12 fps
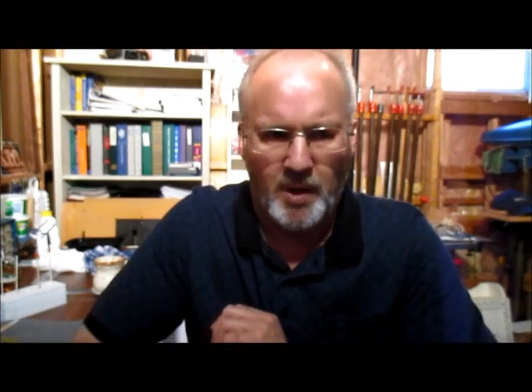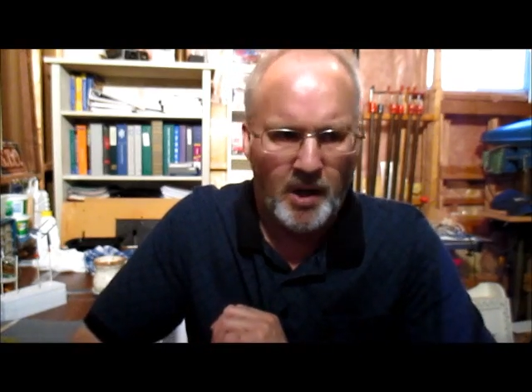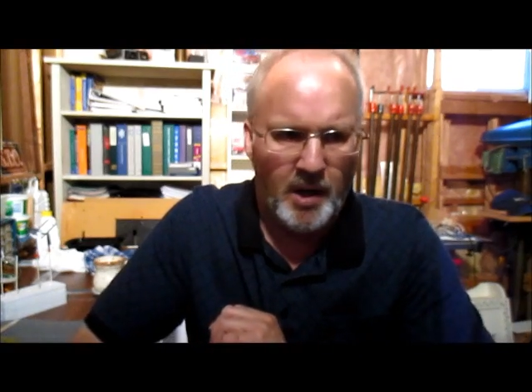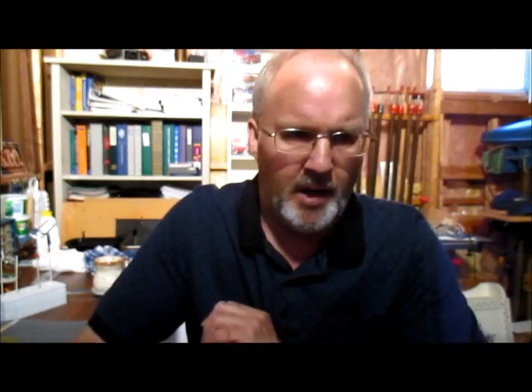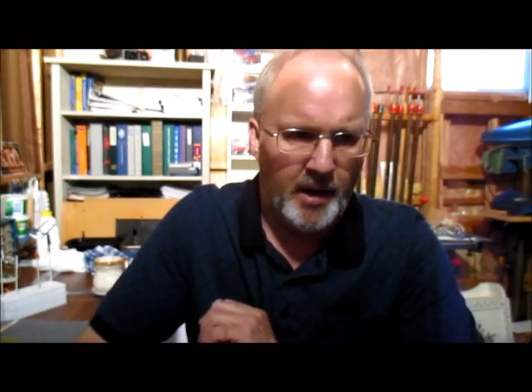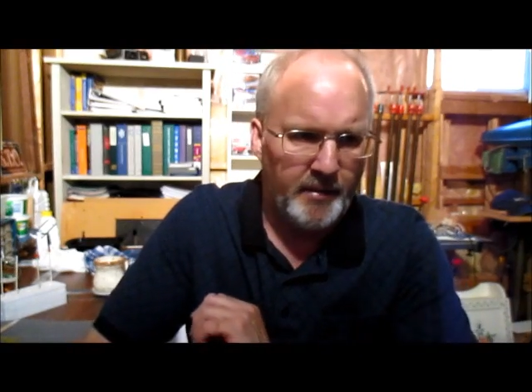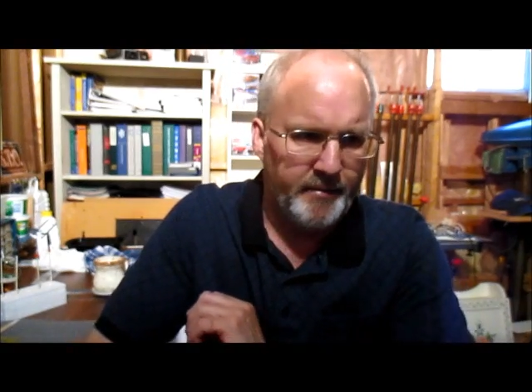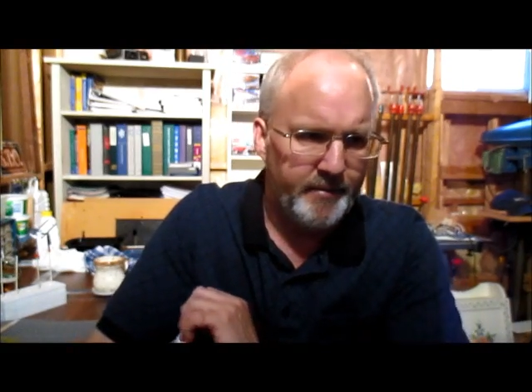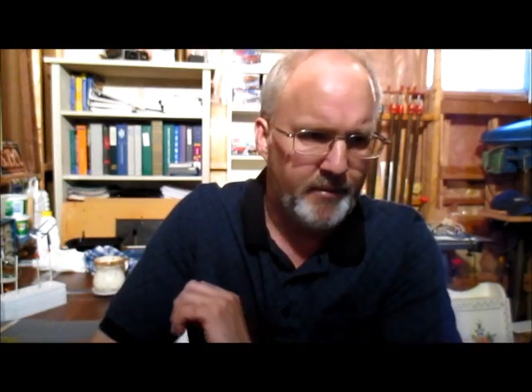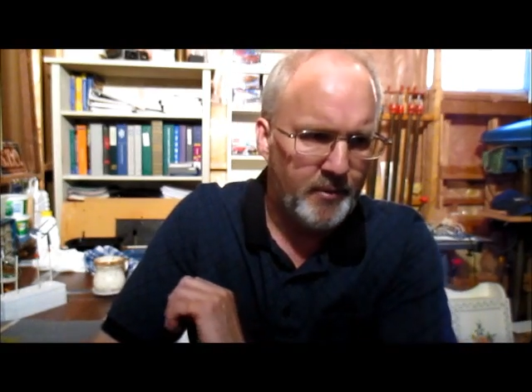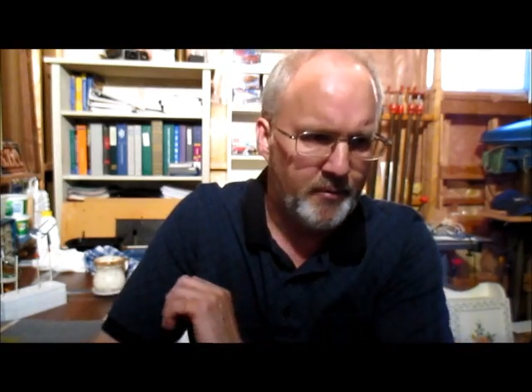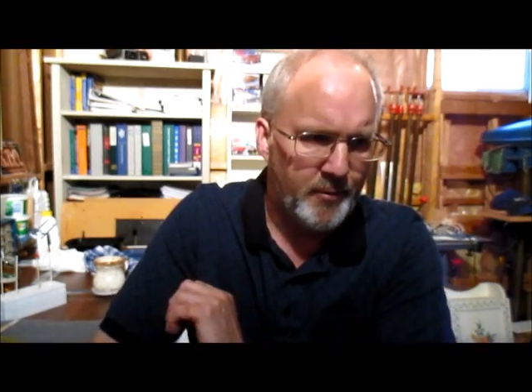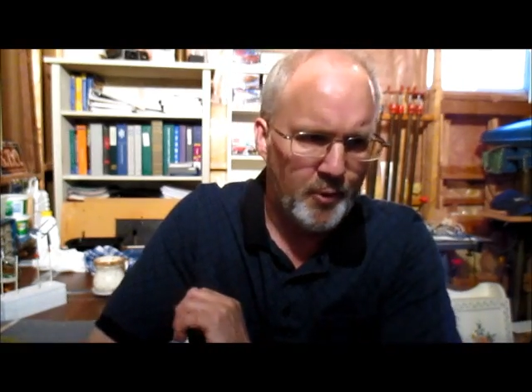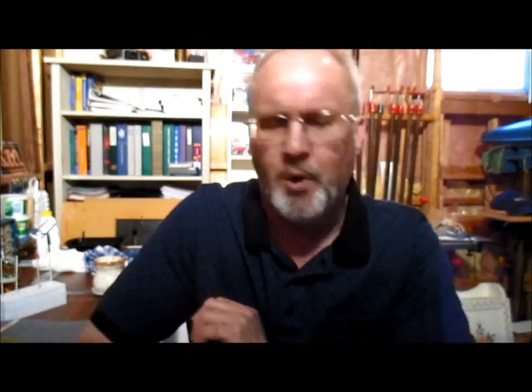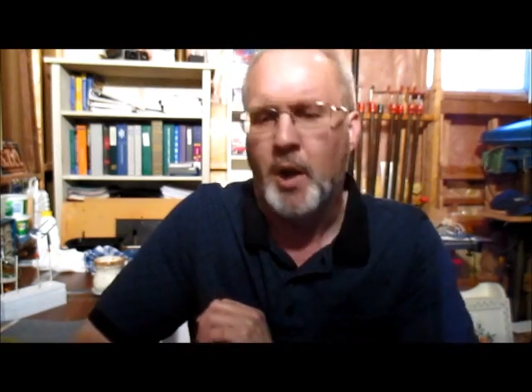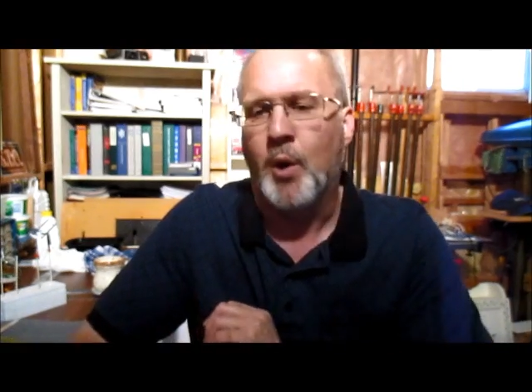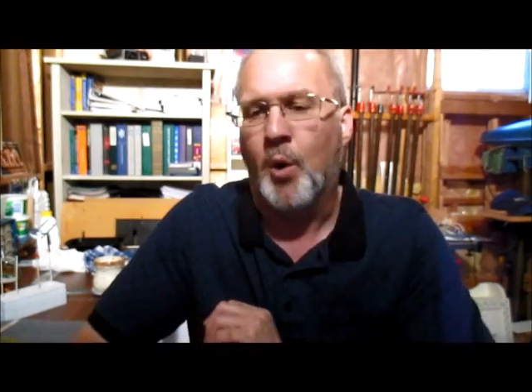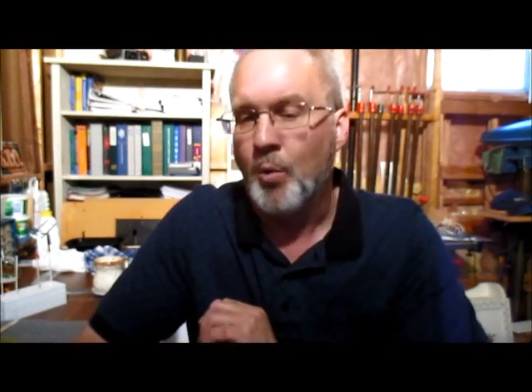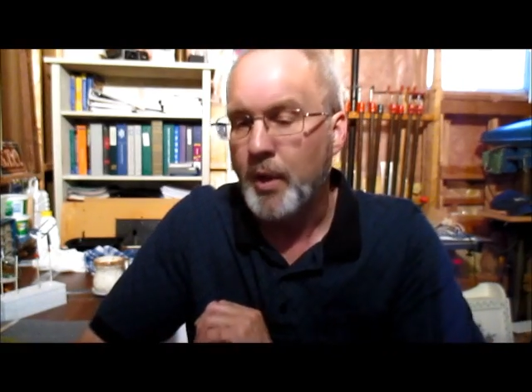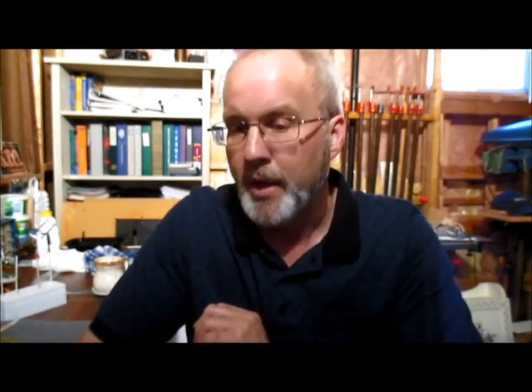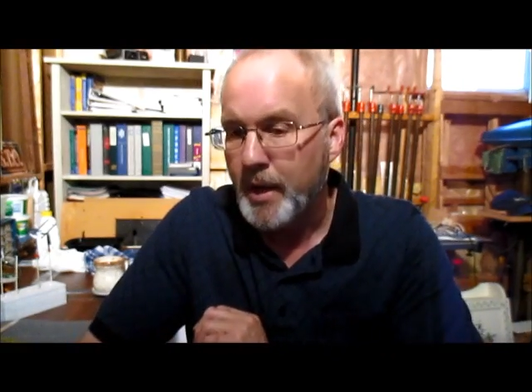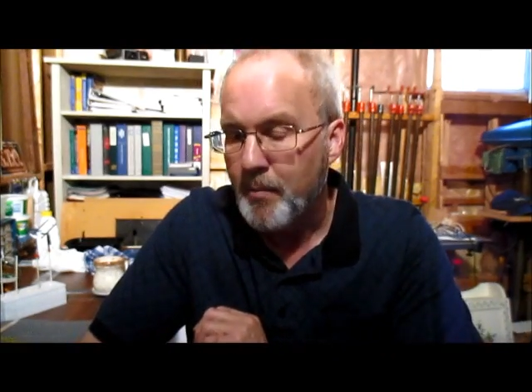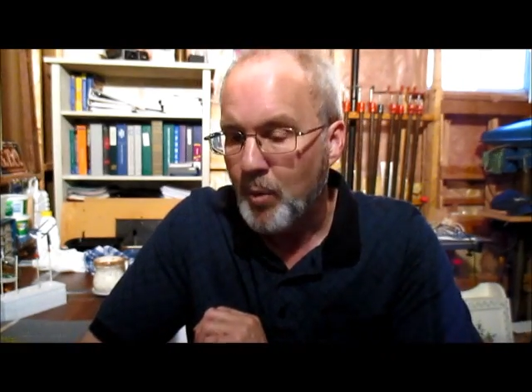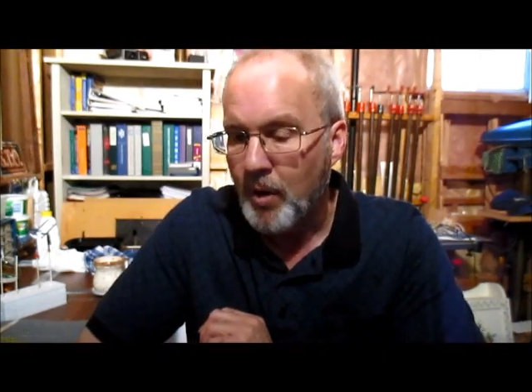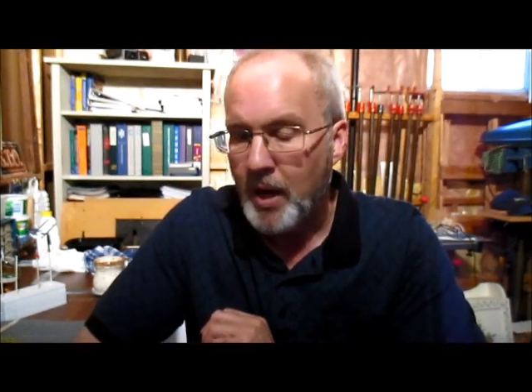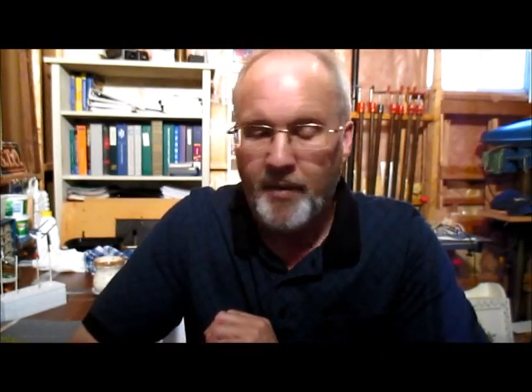I do not own it anymore.